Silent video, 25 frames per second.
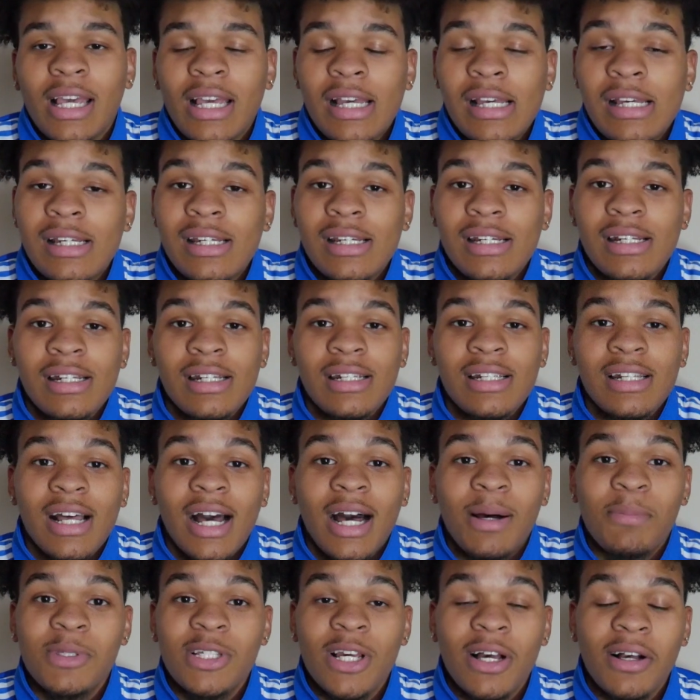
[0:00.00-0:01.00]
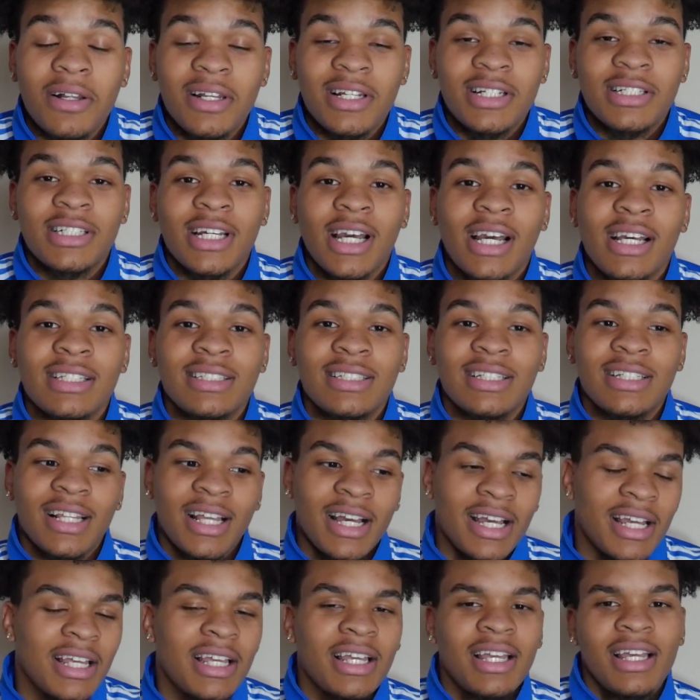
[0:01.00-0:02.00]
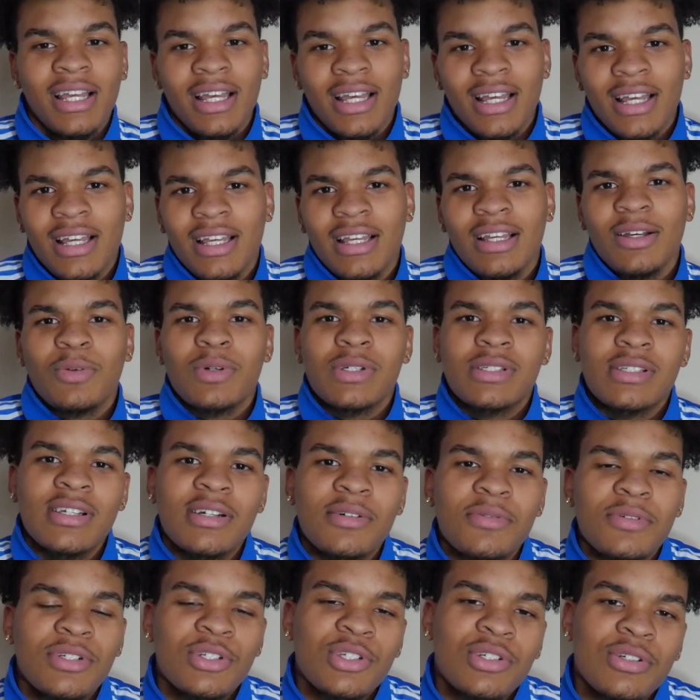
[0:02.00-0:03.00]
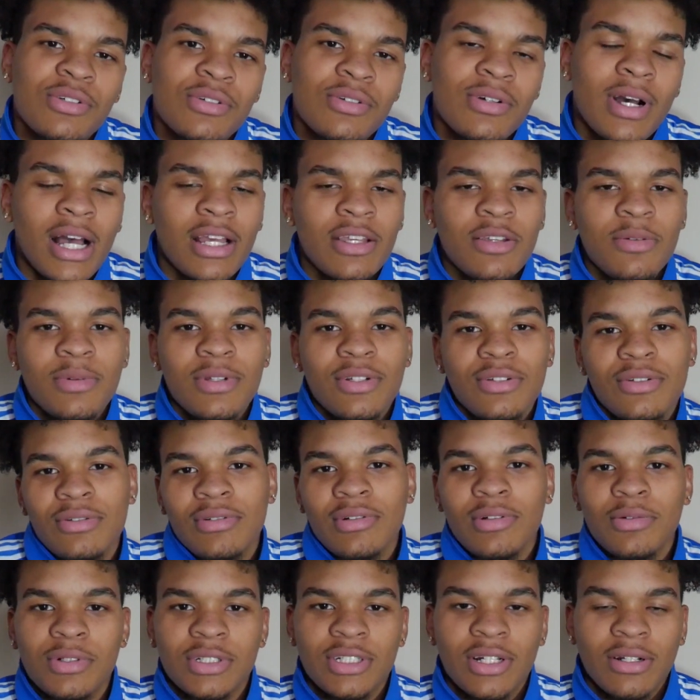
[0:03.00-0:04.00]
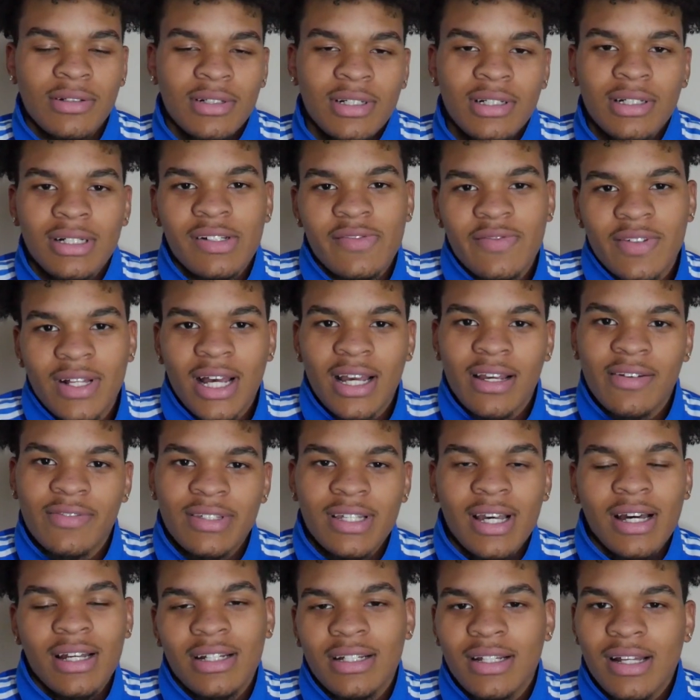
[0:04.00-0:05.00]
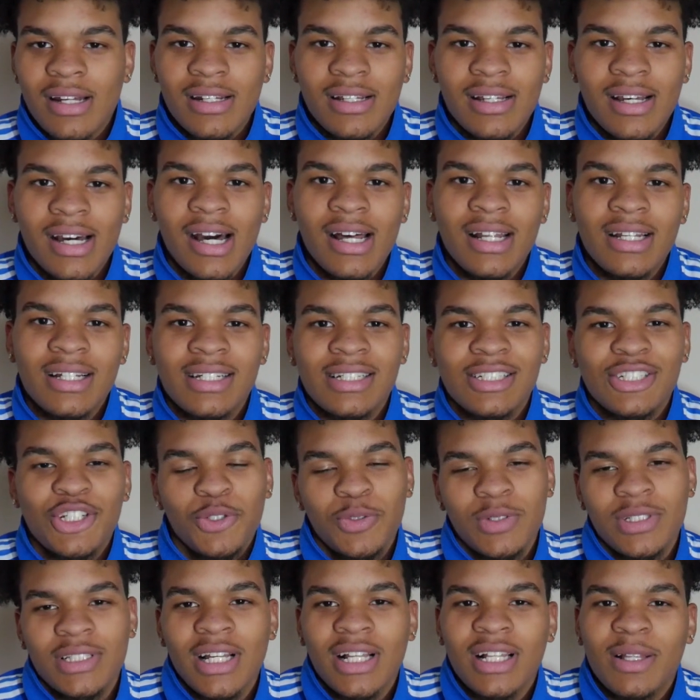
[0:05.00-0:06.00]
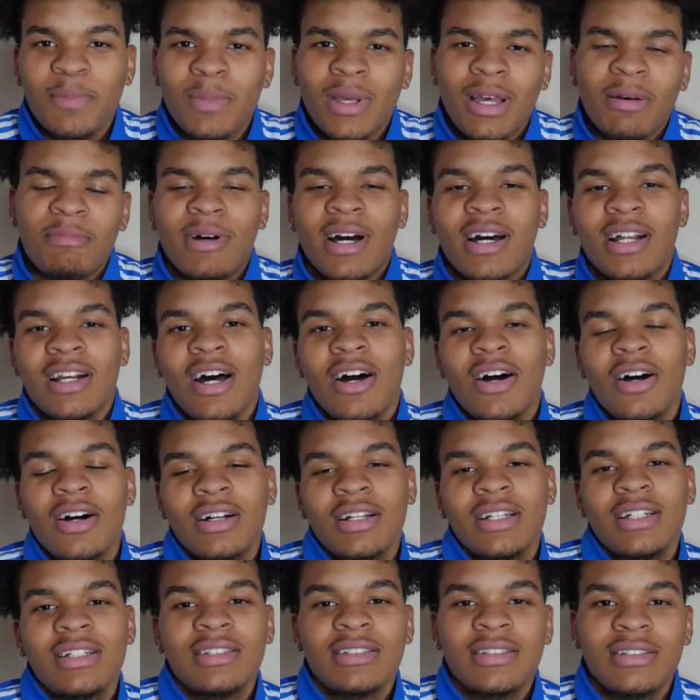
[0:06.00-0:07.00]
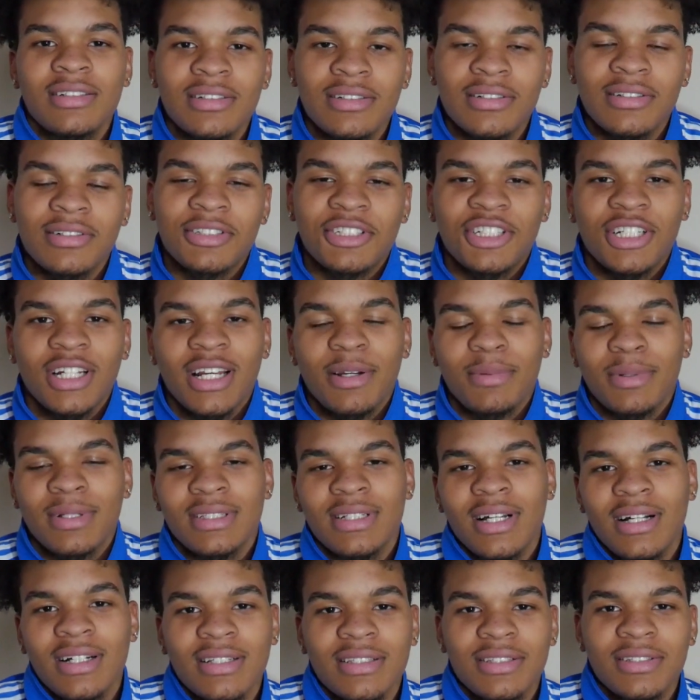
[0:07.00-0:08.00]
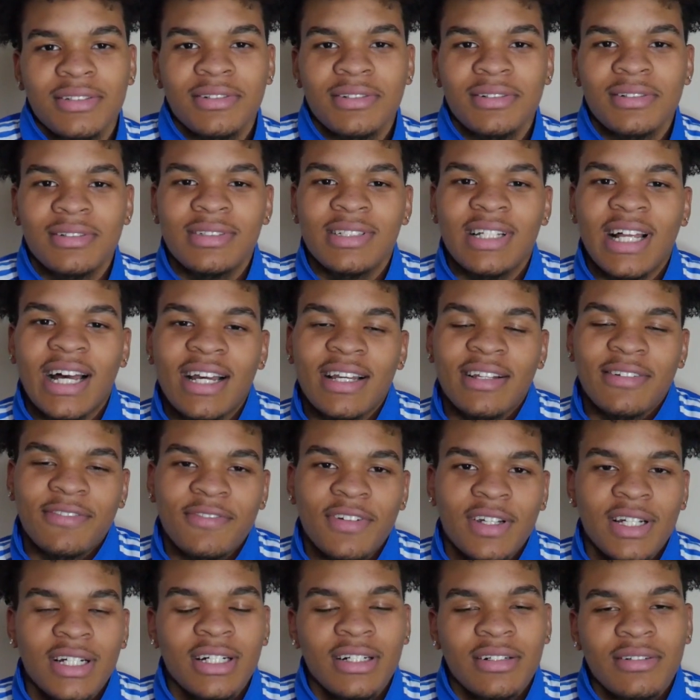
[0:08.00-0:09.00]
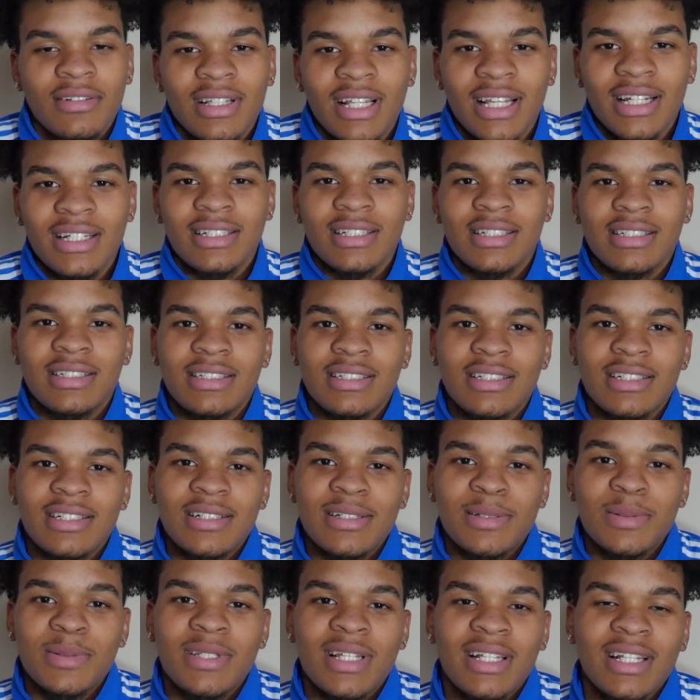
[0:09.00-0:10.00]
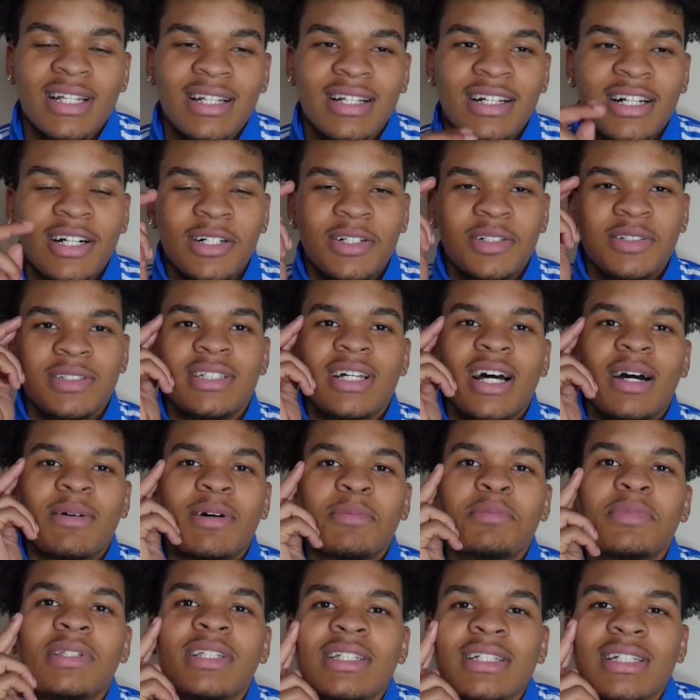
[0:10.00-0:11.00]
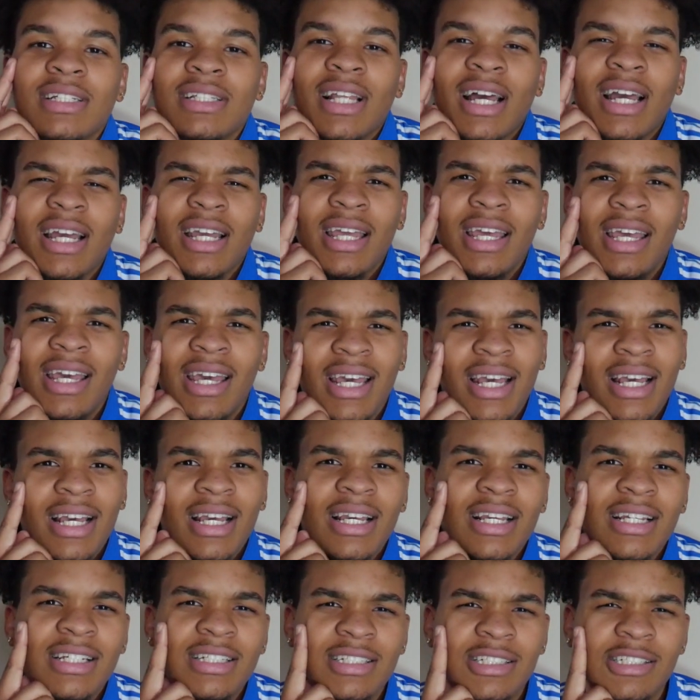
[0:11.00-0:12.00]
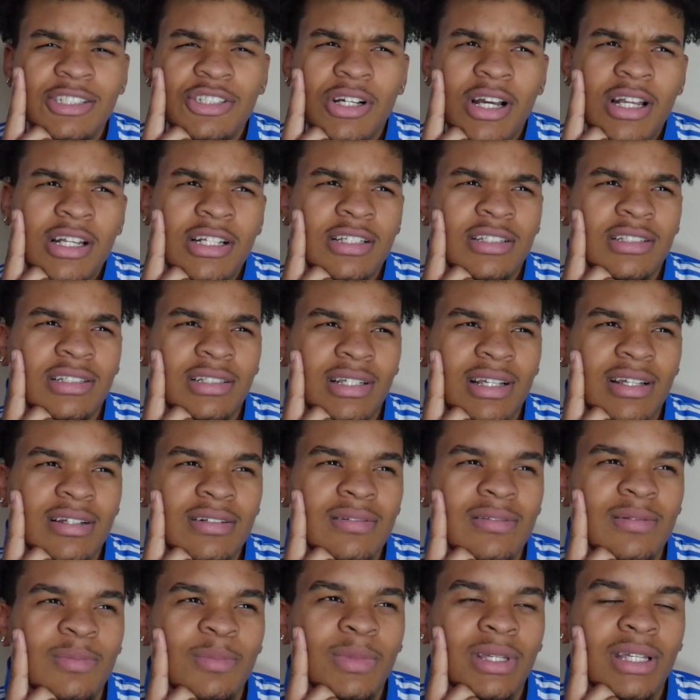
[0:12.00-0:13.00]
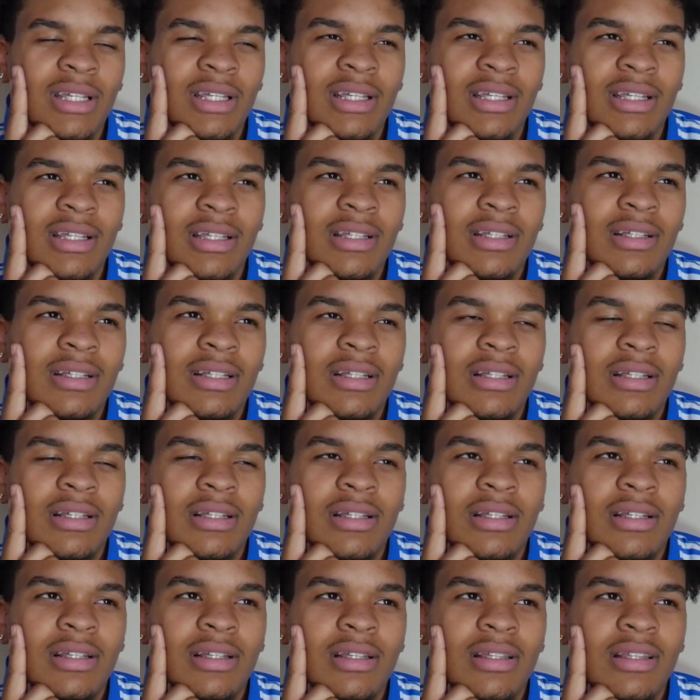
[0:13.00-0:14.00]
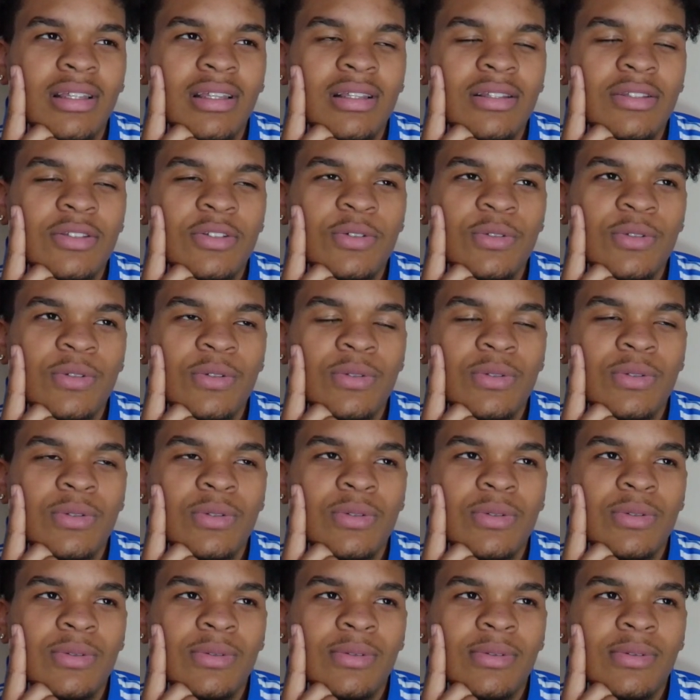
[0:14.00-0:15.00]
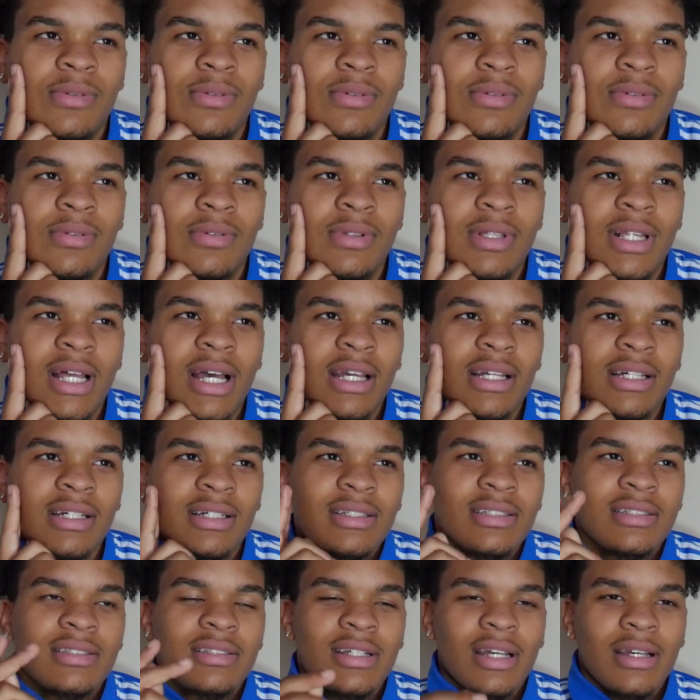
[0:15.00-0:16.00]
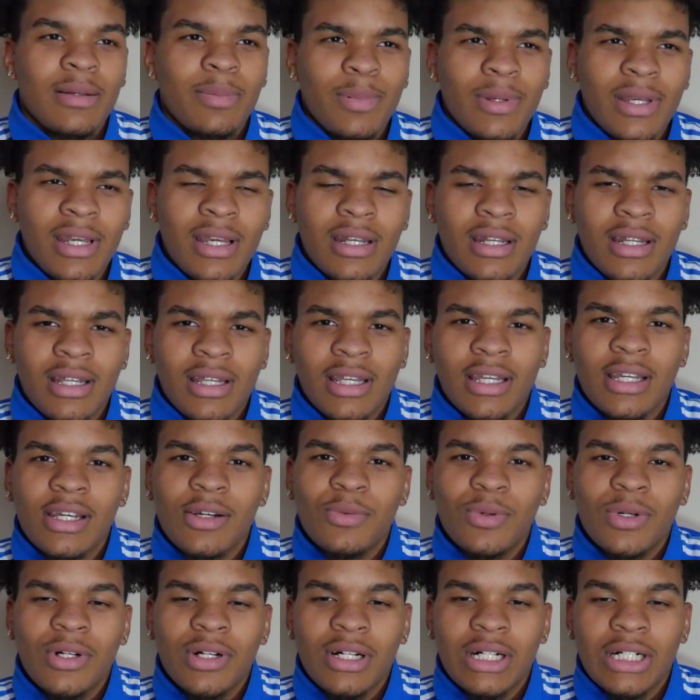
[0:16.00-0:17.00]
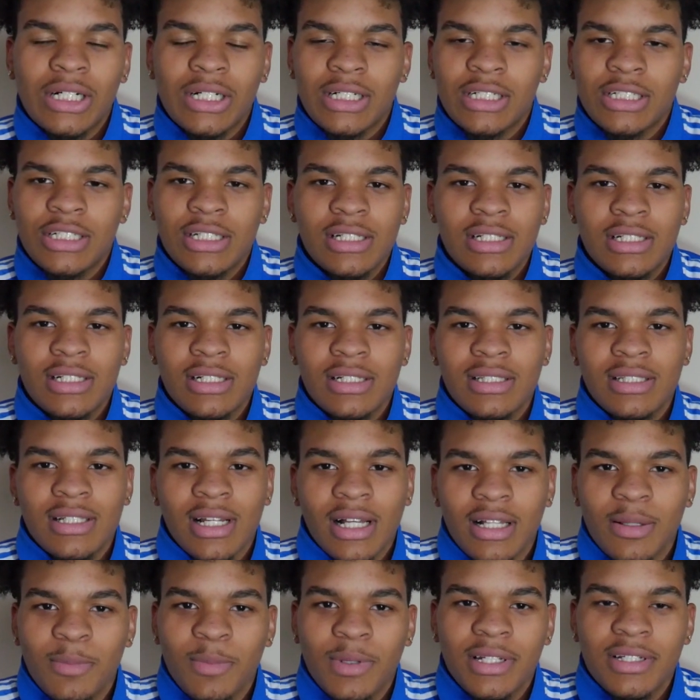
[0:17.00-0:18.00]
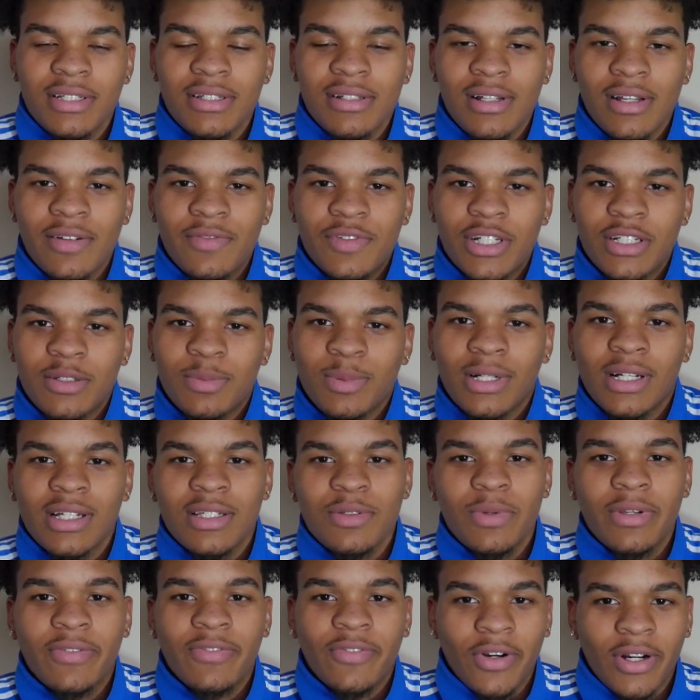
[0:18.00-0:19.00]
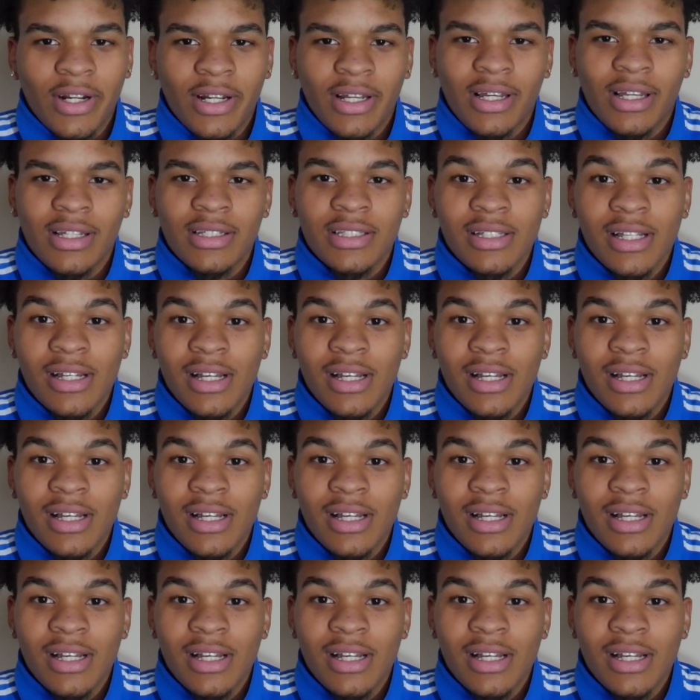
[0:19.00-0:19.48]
and I'm talking to Jazzy like, what's up with you? How you been doing with your love life? Yada. And she was telling me about all these dudes she had been talking to, like failed relationships. And then the whole time I'm thinking like, is she trying to signal me to like step in and get with her, or is she just telling me this stuff just because we friends?